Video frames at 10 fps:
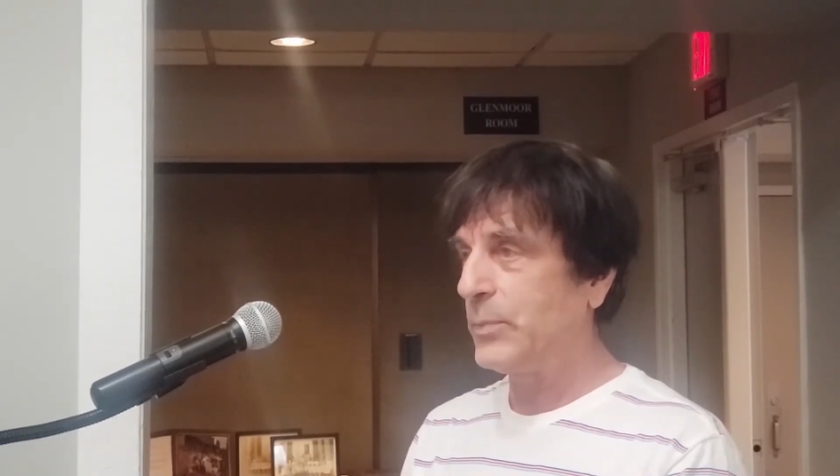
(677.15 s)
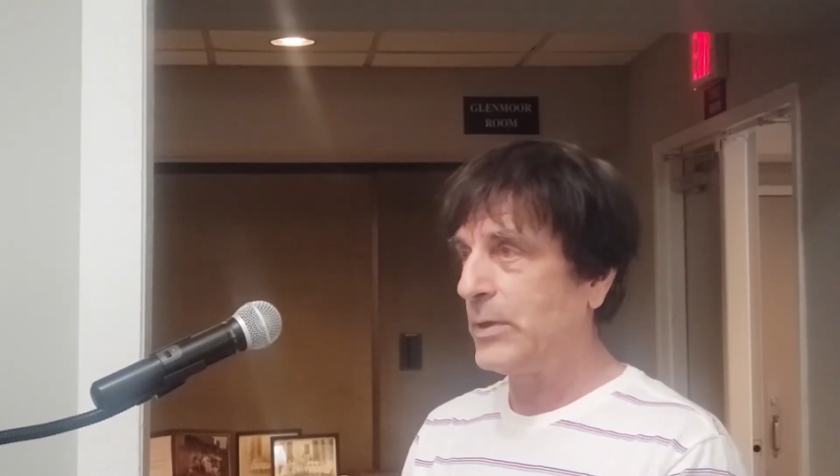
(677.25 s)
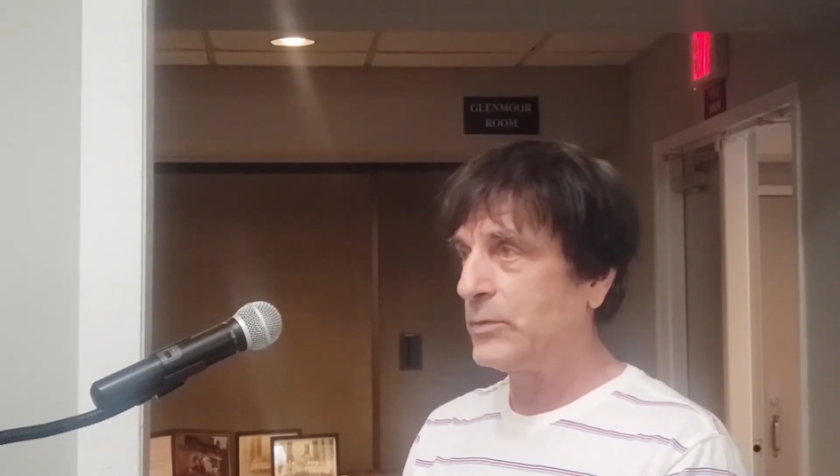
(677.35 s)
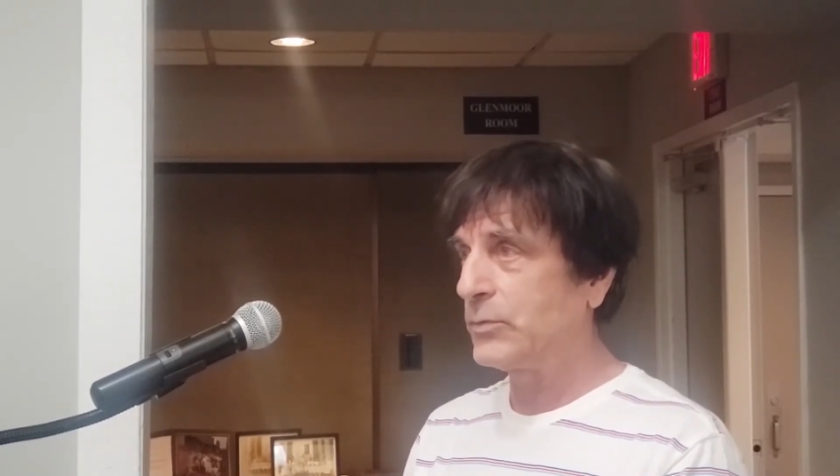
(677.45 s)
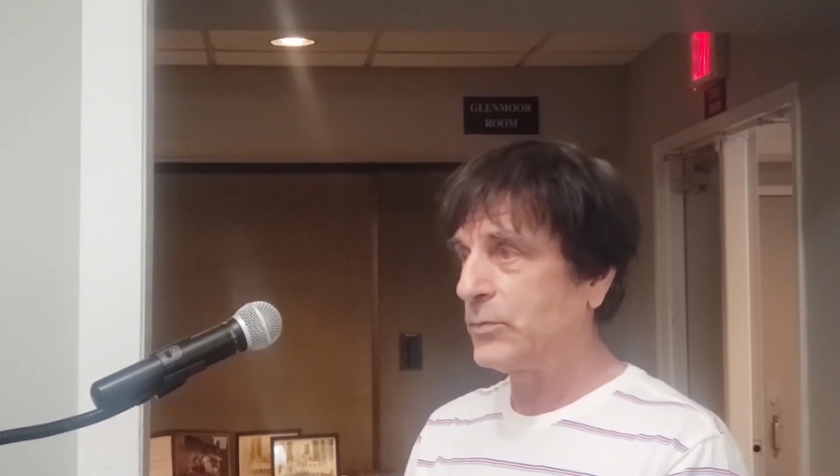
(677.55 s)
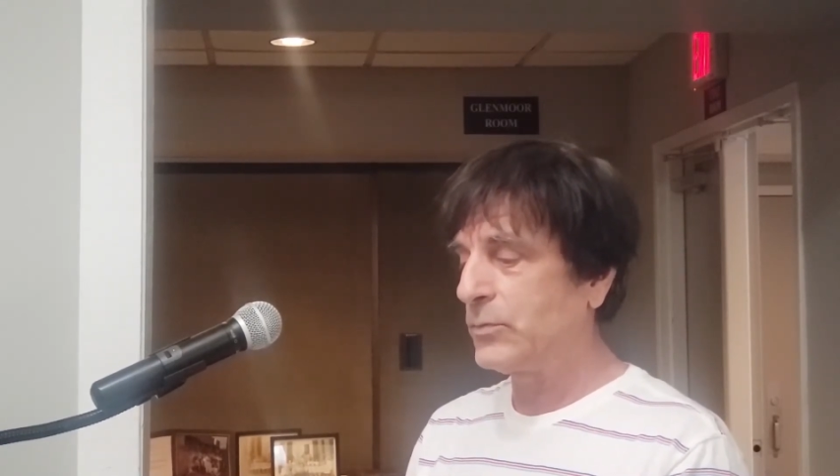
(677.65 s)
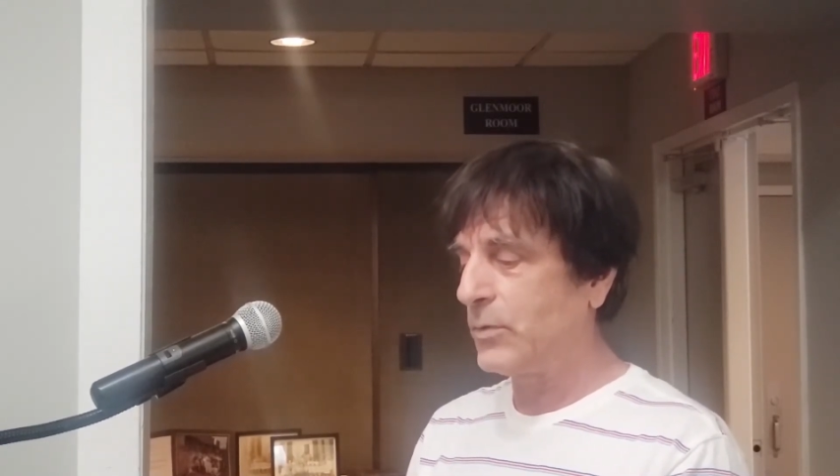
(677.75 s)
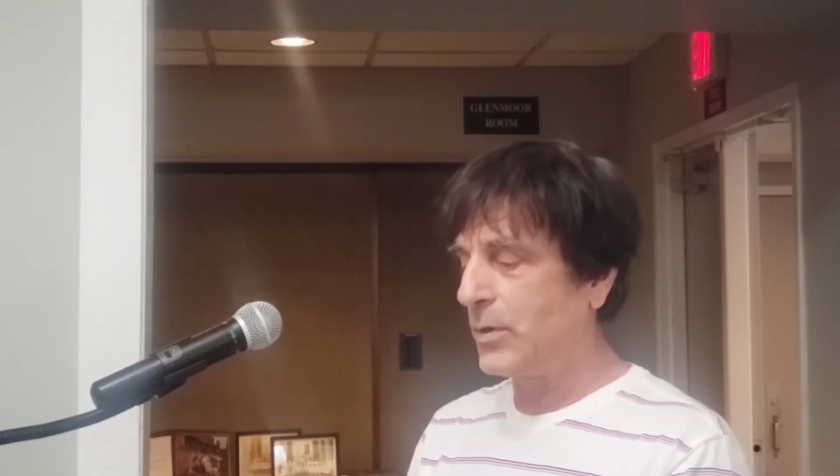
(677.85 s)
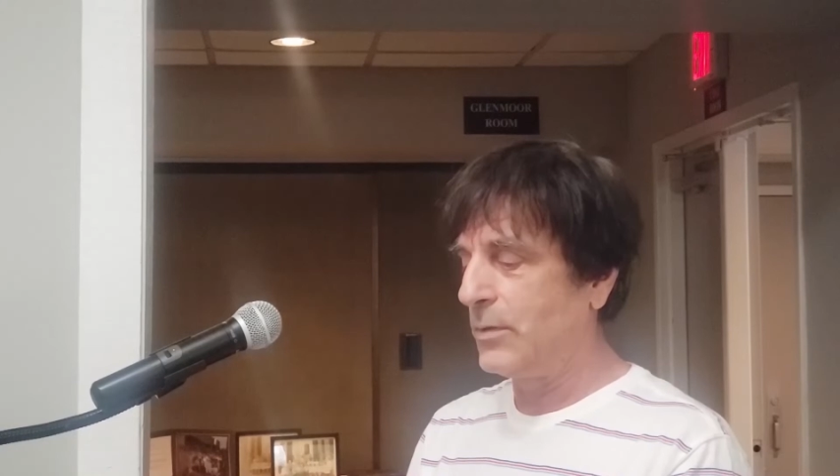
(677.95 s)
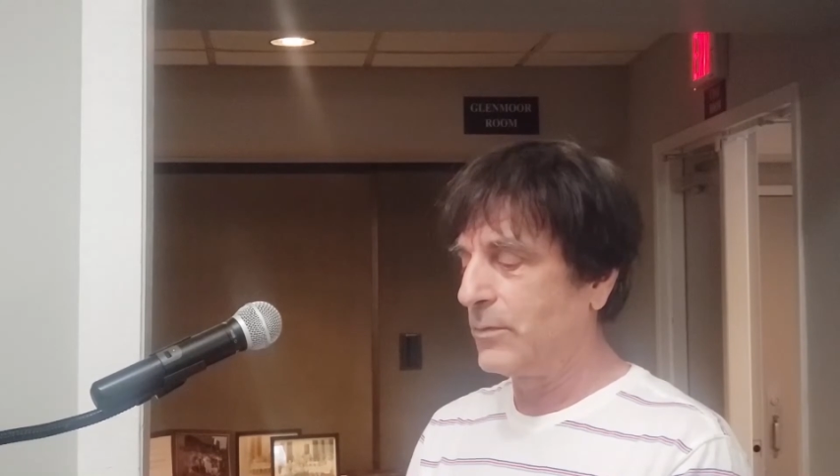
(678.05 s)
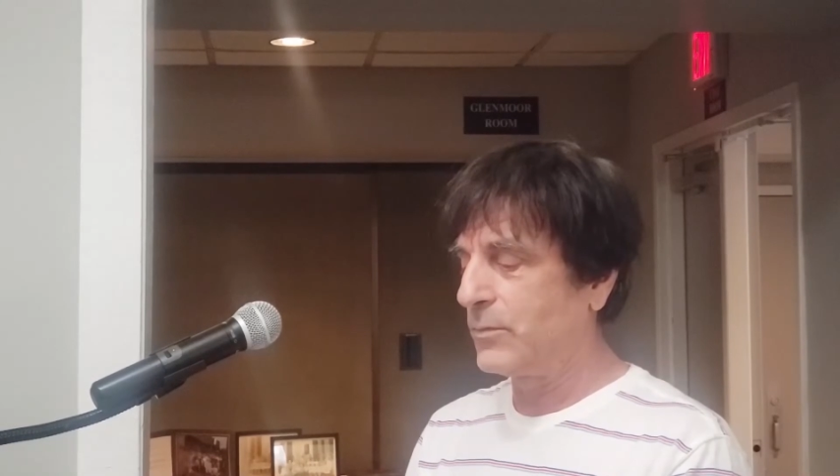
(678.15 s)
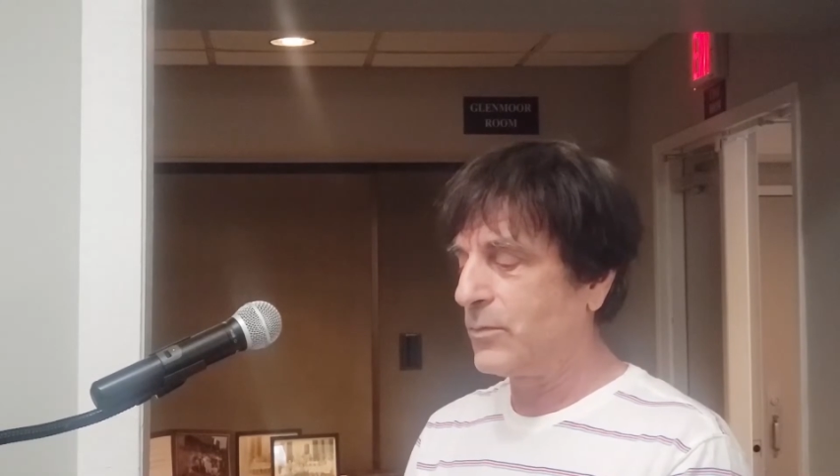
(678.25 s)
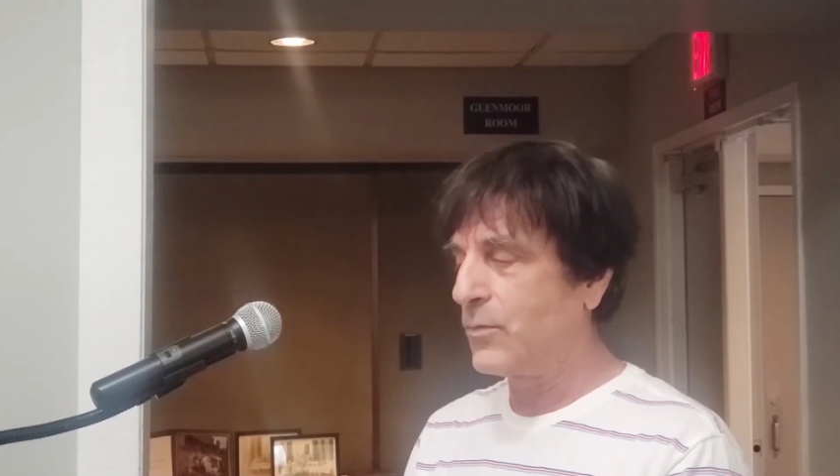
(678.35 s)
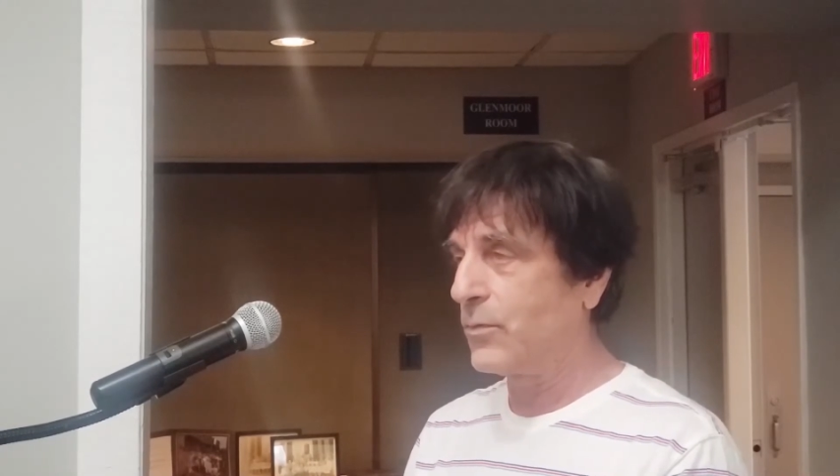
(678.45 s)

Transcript: special our little